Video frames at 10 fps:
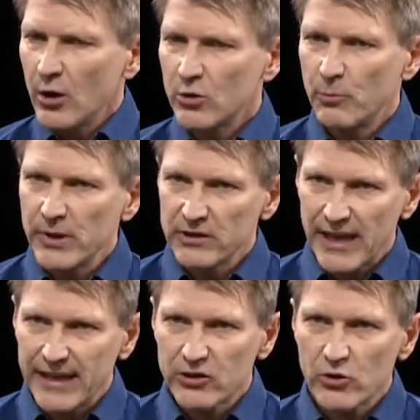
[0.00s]
to build
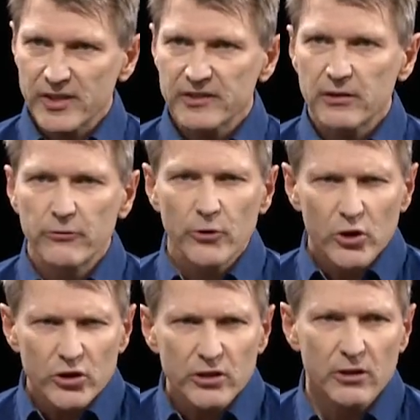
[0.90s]
a trusted
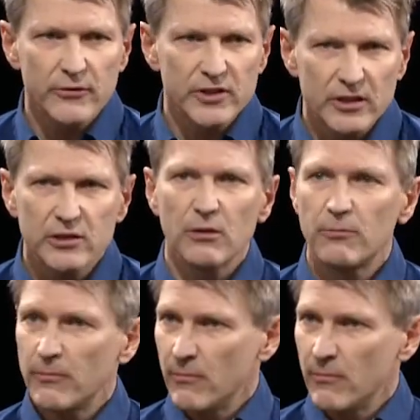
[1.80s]
version of such a